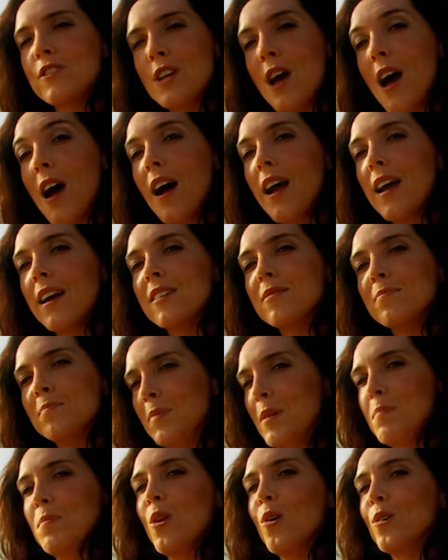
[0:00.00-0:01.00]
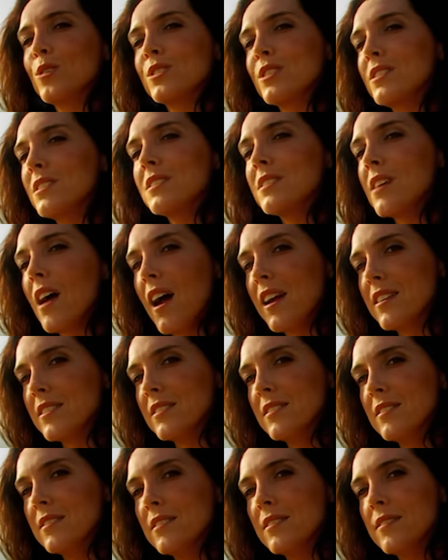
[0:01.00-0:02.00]
Tyre, Byblos, and
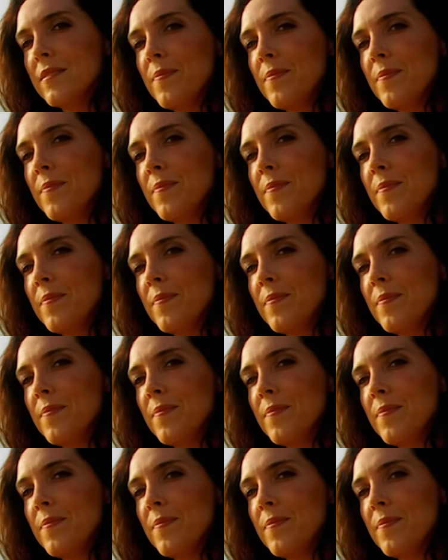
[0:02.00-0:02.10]
Sidon.